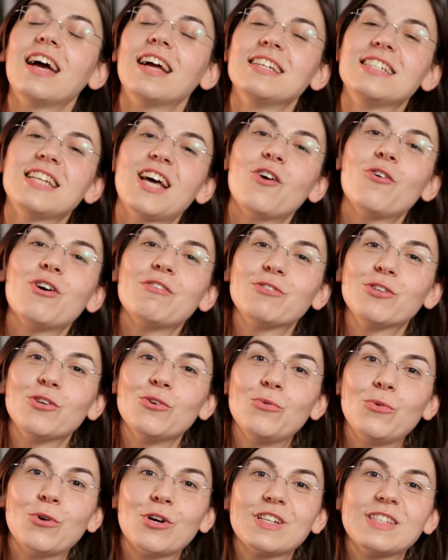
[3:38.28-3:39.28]
And now a
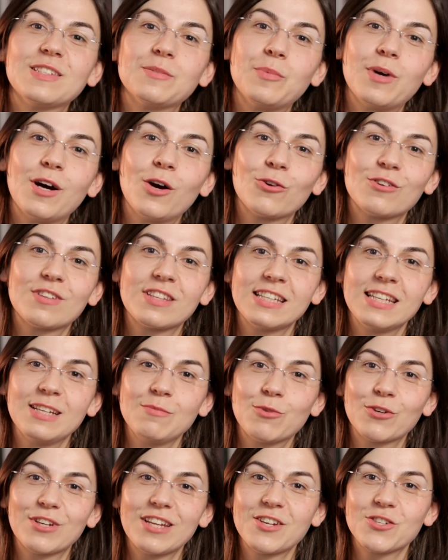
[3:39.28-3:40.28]
few words about the
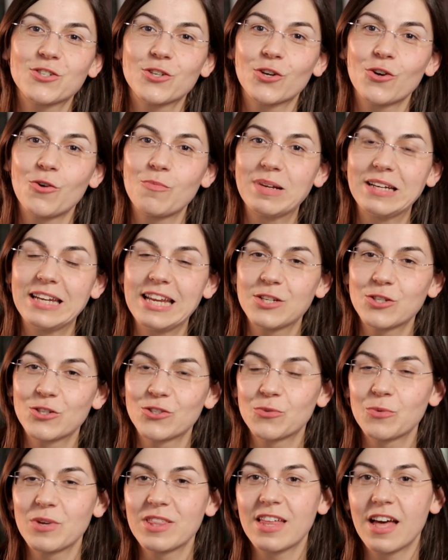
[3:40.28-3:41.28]
potential
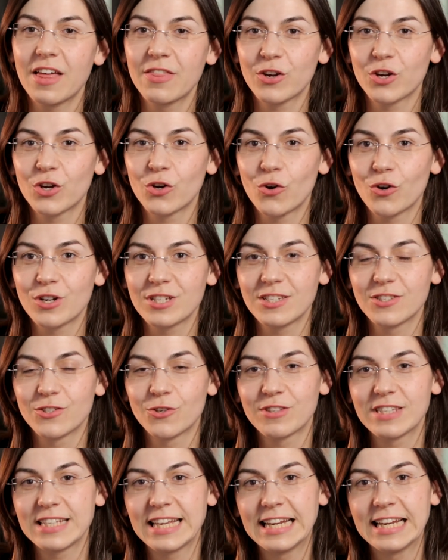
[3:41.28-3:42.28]
combinations with other courses
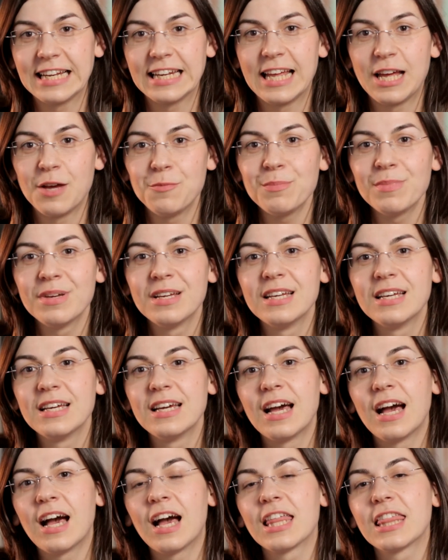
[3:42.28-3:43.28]
on the LLM.
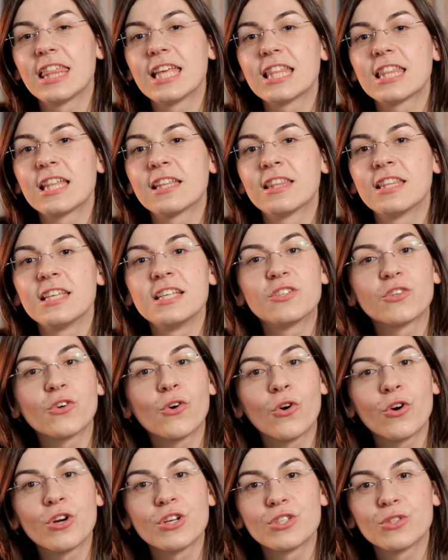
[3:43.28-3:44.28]
I think that this
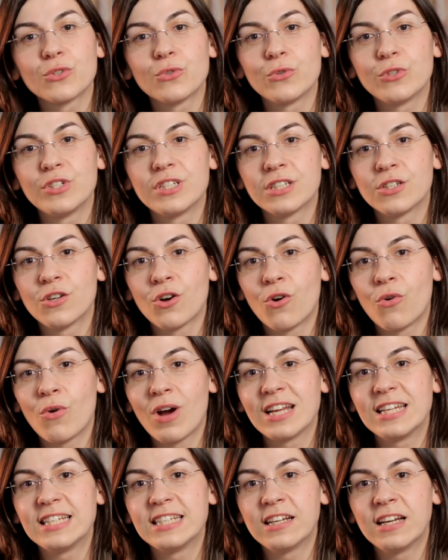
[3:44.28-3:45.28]
course would go
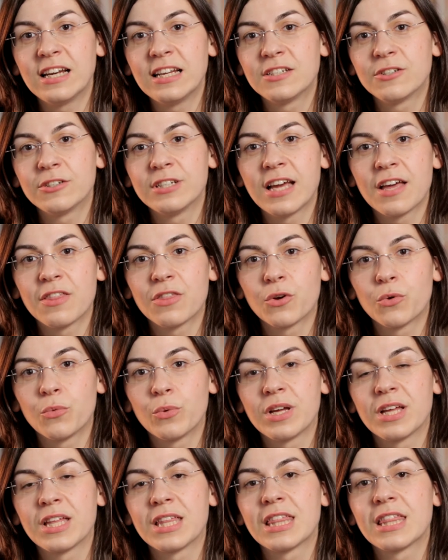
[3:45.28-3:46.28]
ideally together
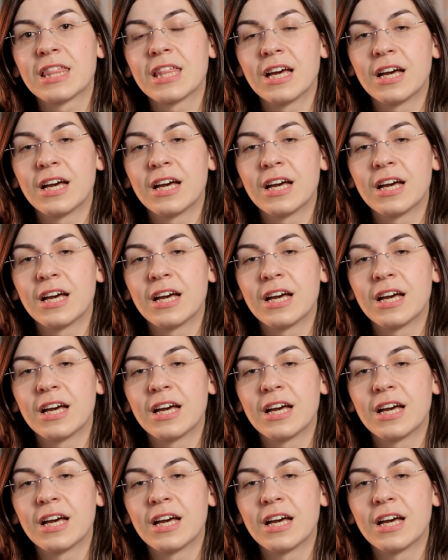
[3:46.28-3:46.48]
with